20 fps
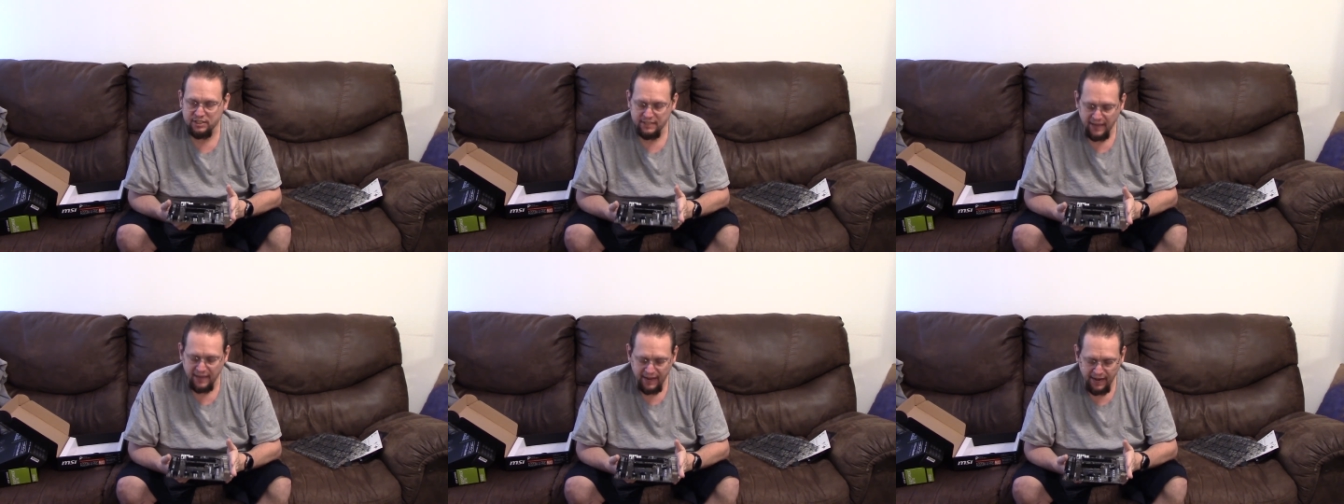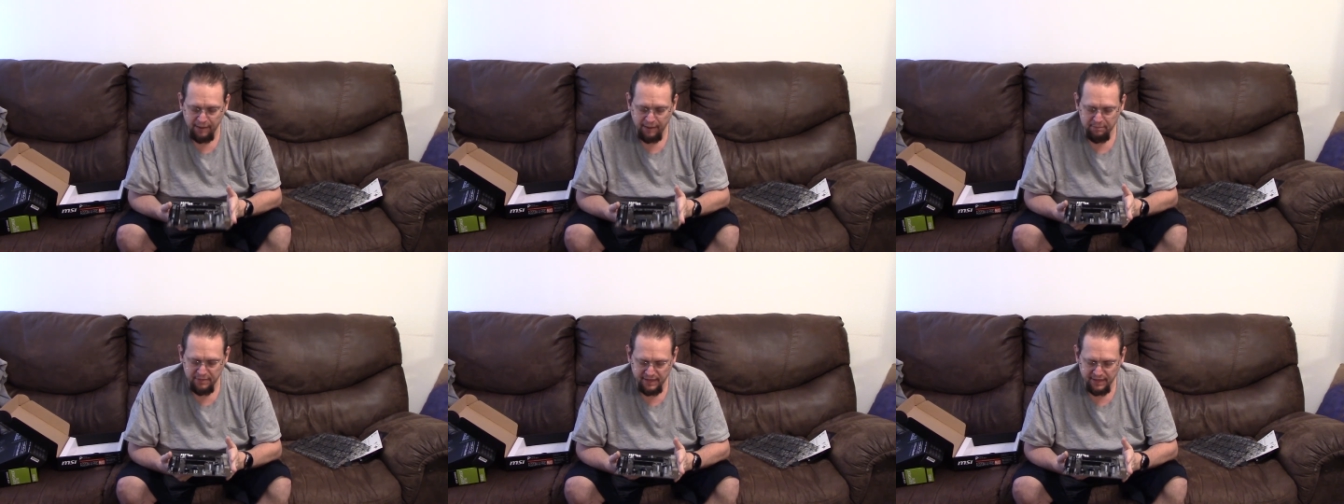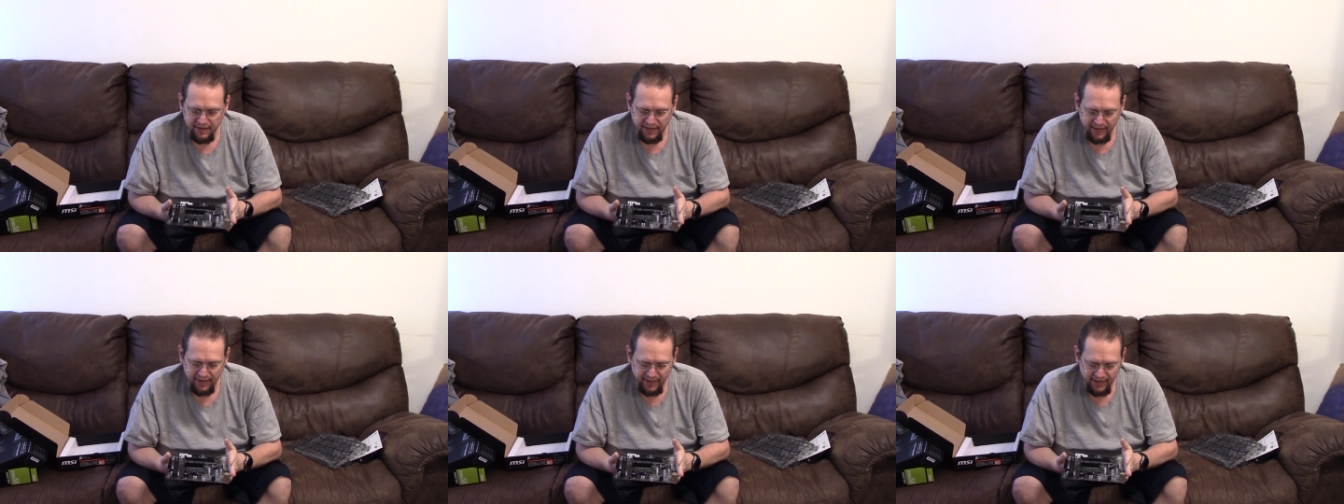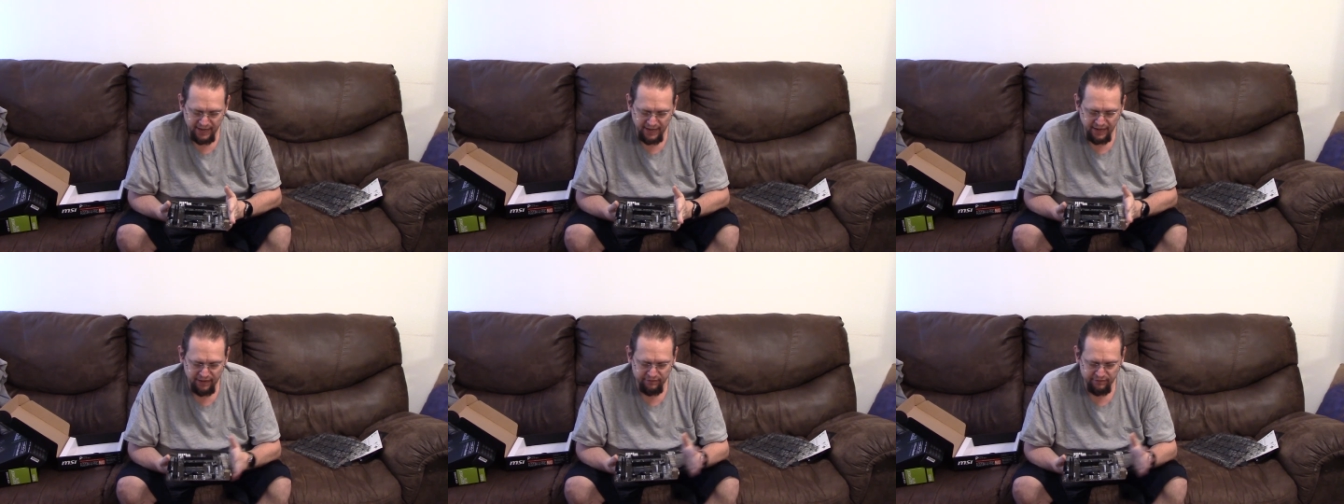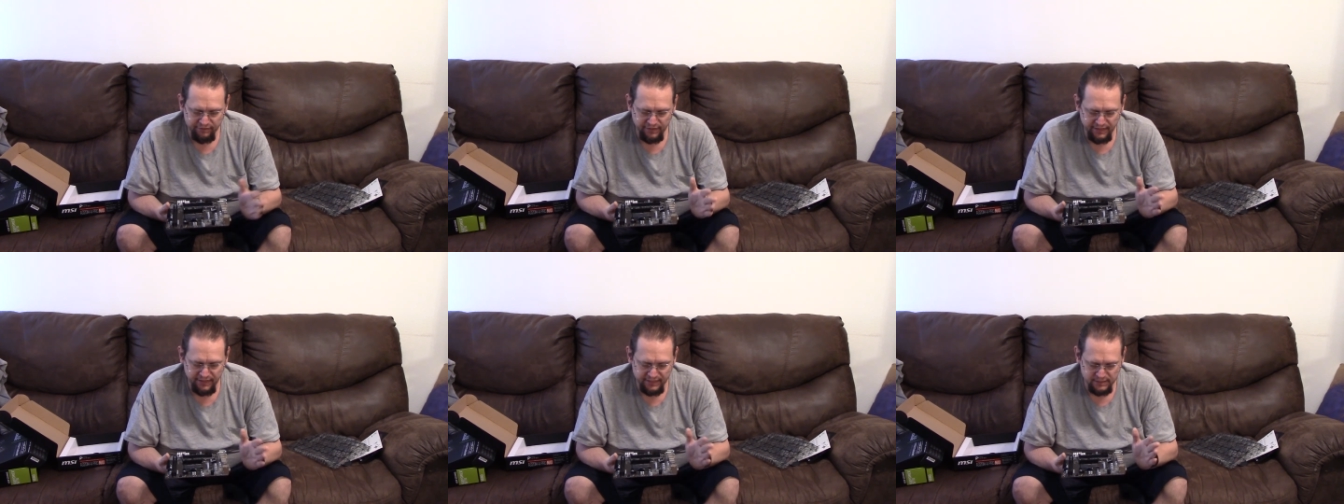tab that I
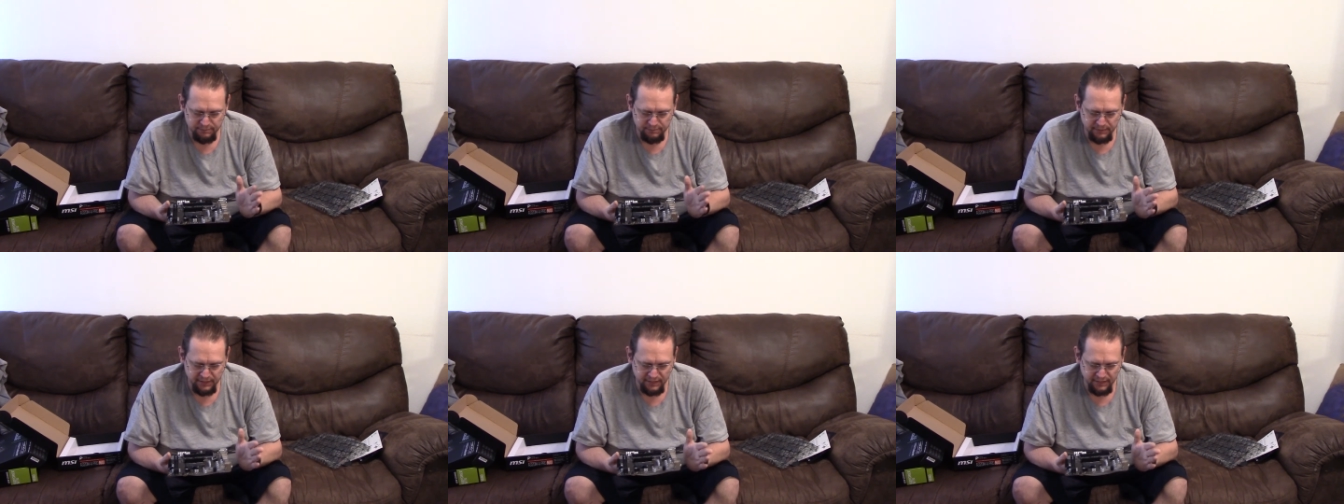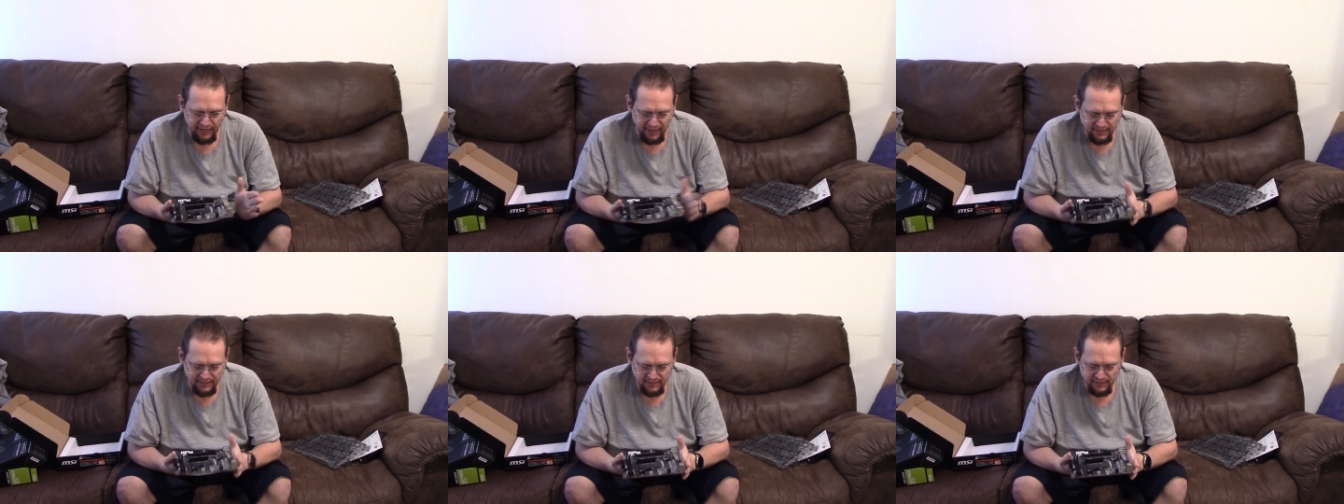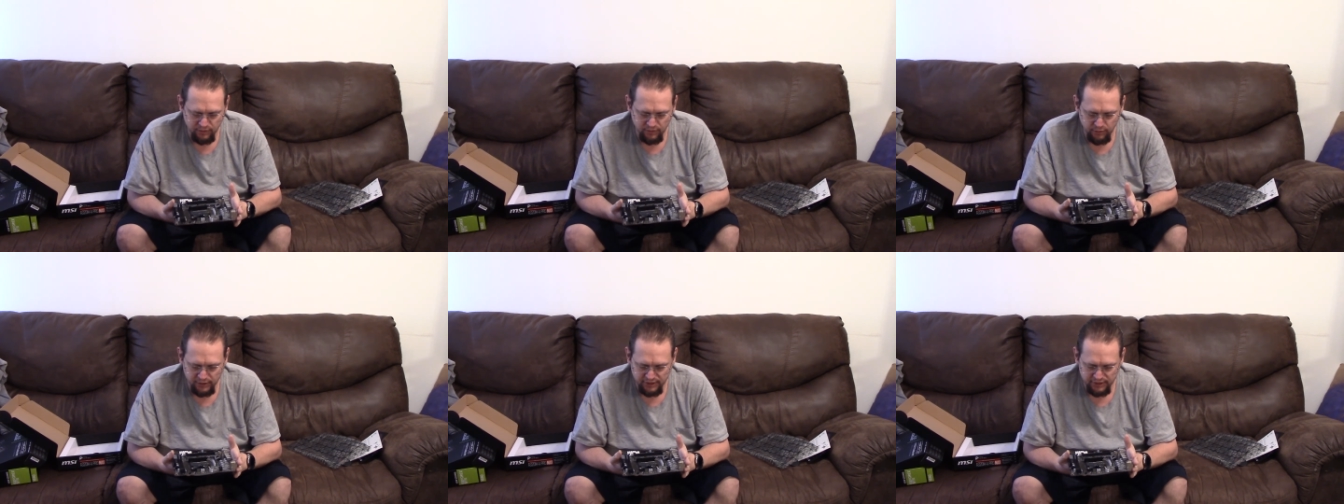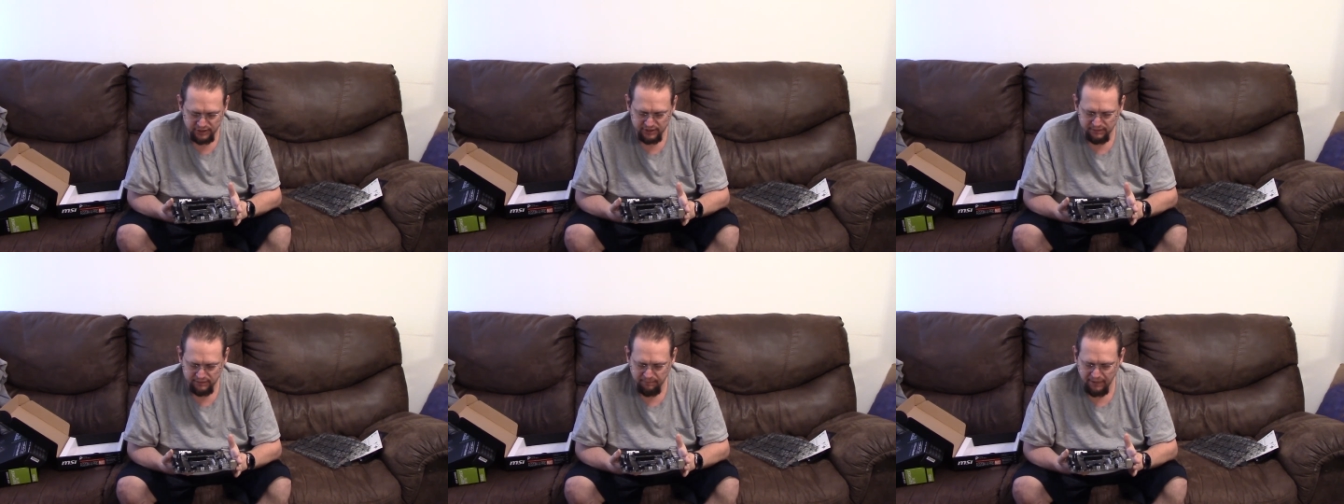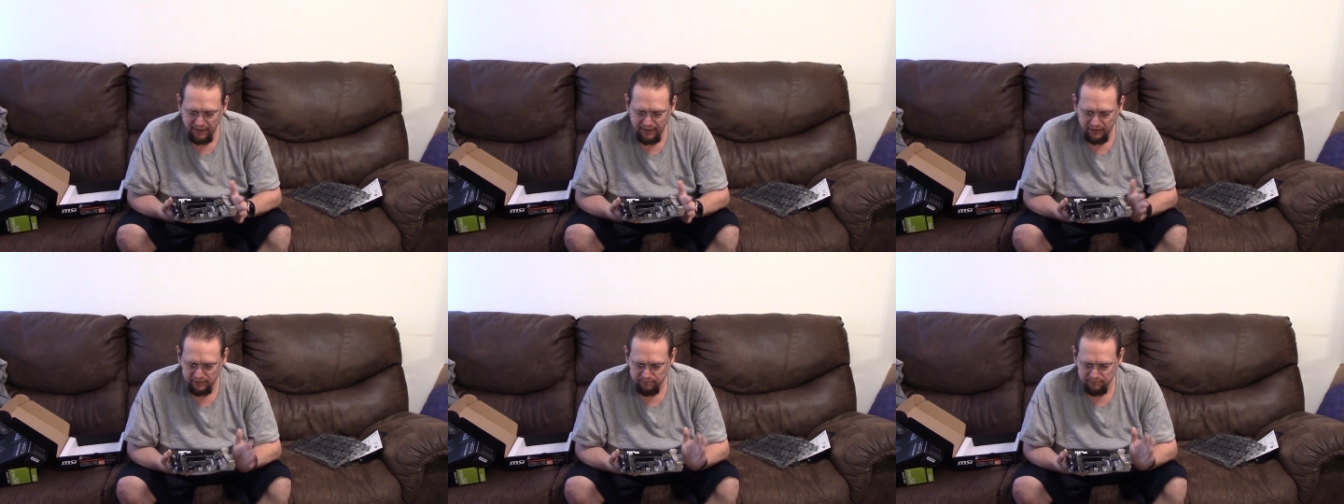have has been asking questions
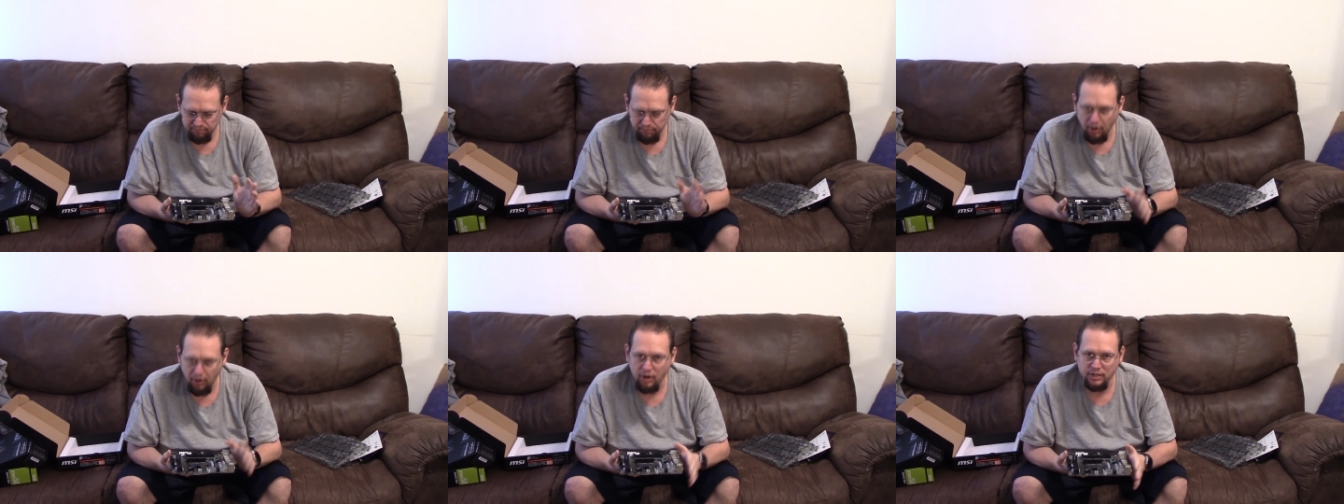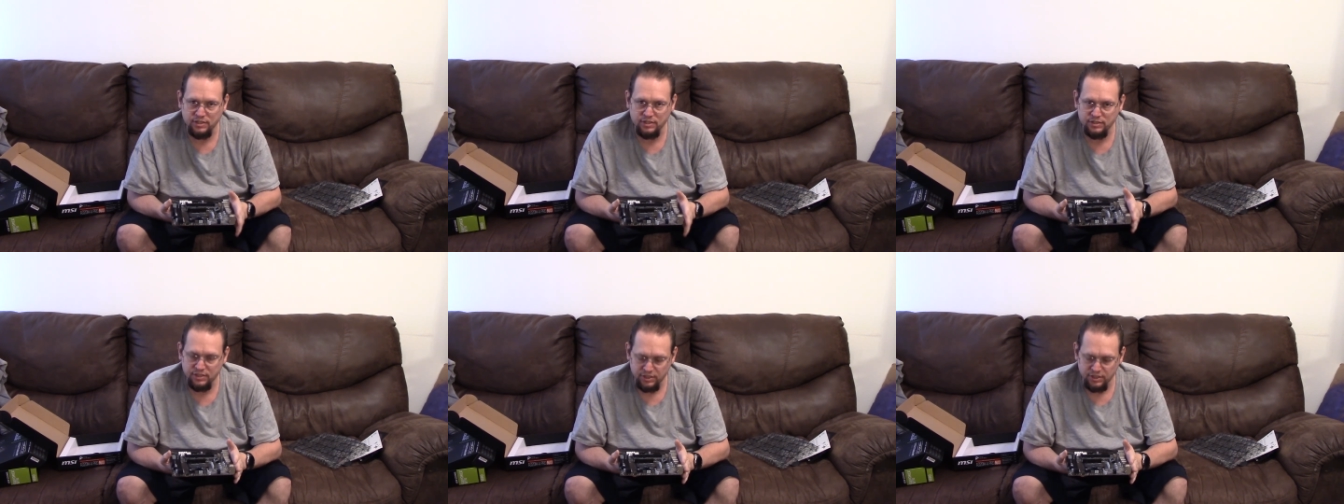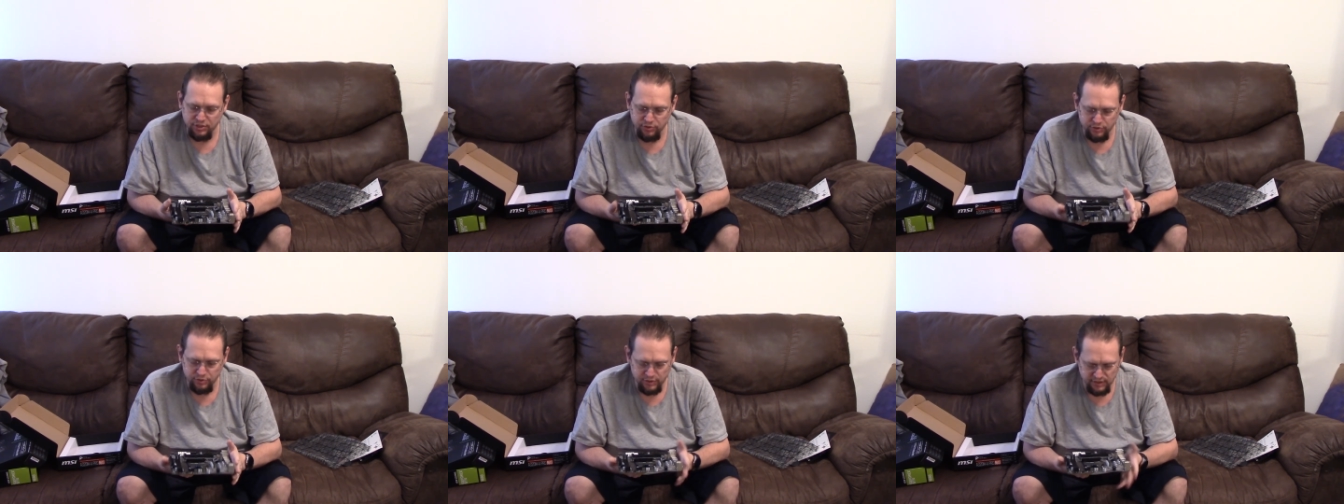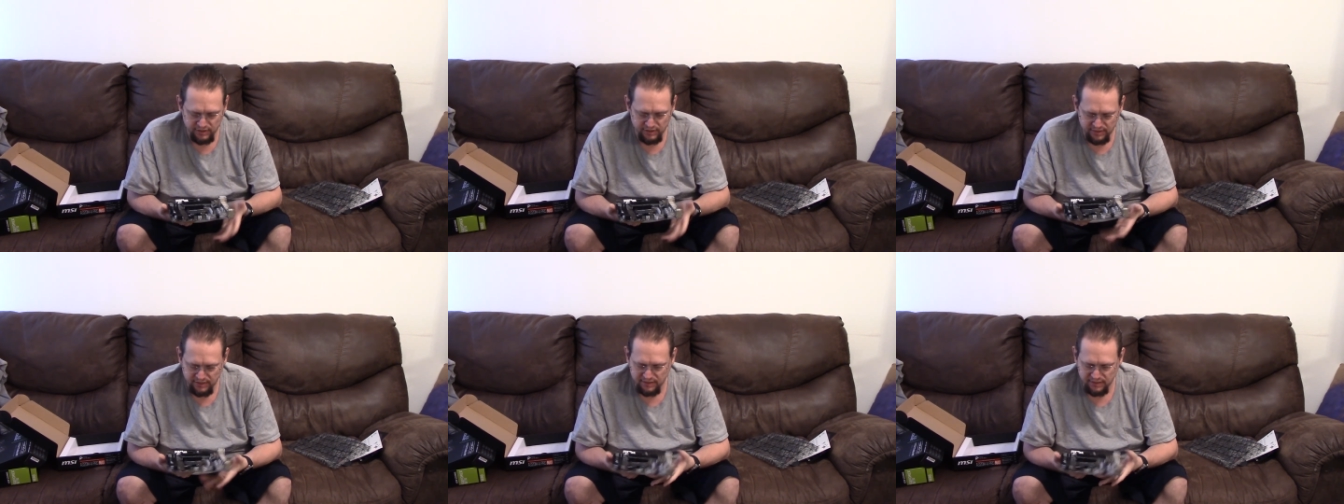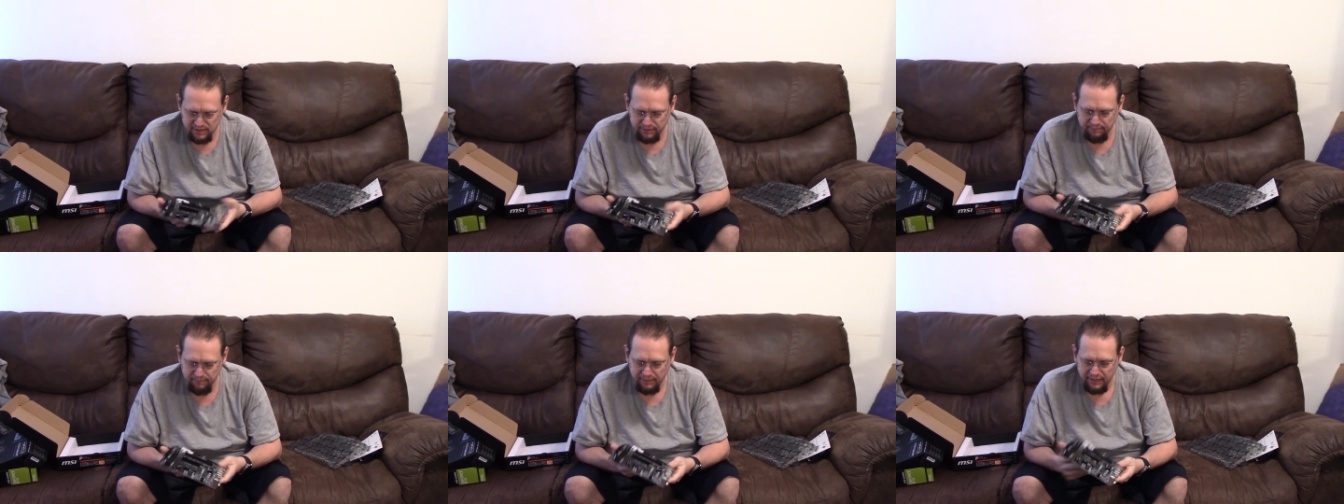about parts to use in the
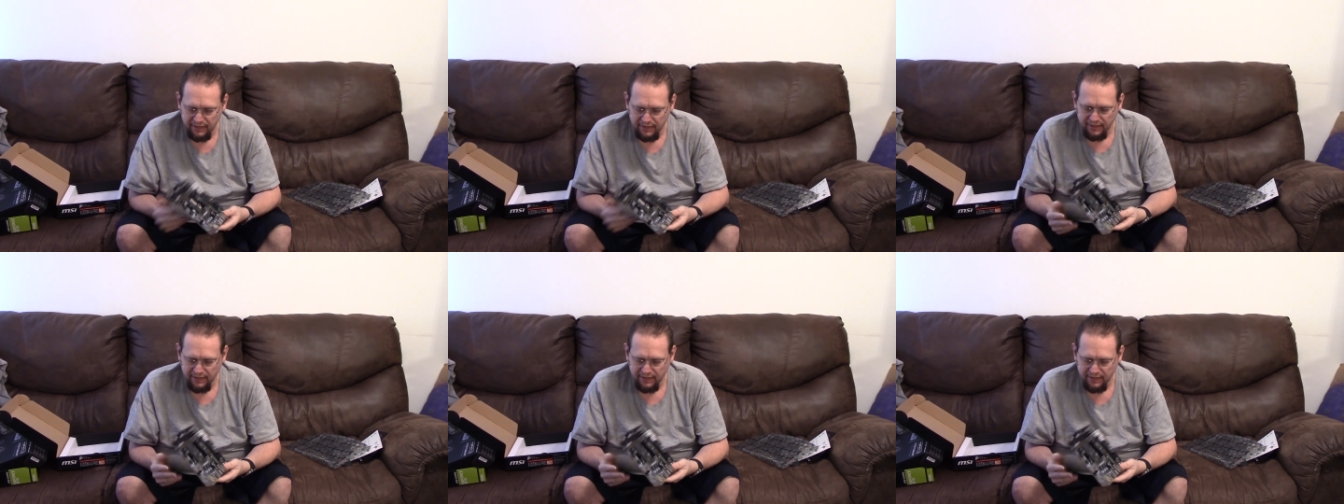system,